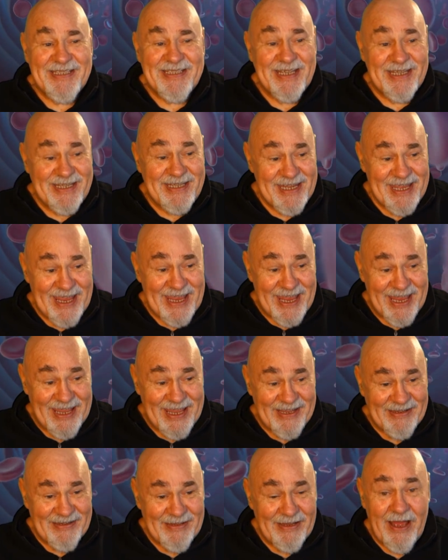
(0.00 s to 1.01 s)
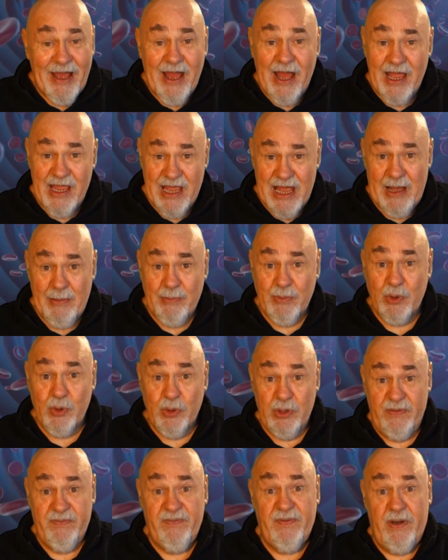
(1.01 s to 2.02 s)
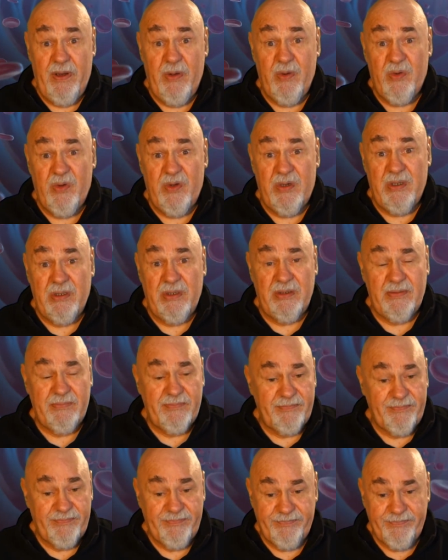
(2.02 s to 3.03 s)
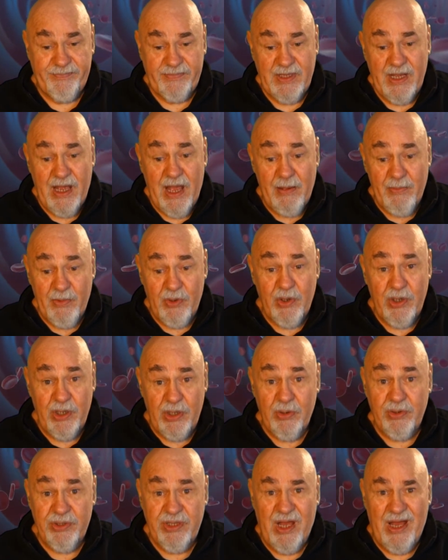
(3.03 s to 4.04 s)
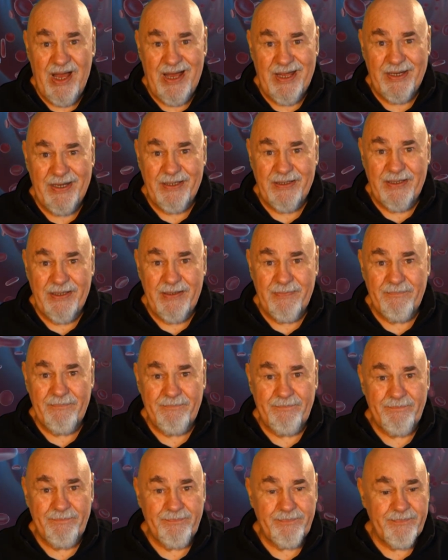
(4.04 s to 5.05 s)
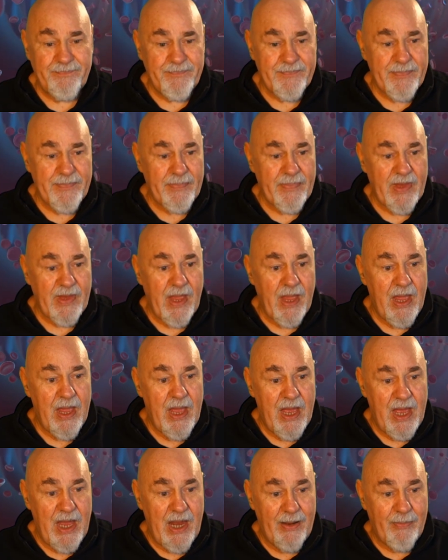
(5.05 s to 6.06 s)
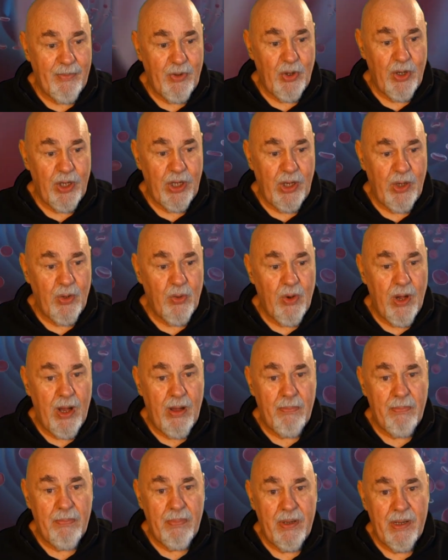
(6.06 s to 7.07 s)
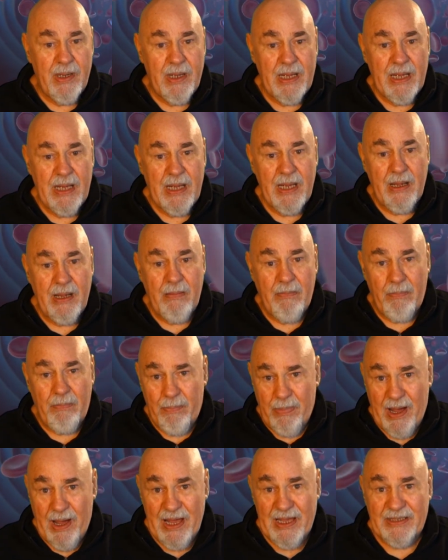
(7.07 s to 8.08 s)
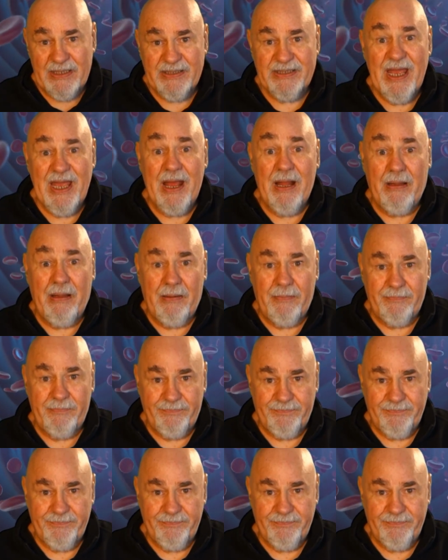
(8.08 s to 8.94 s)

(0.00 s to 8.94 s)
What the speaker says: today I am going for a walk. I'm going to go to Haddington and I'm going to go up Byers Hill,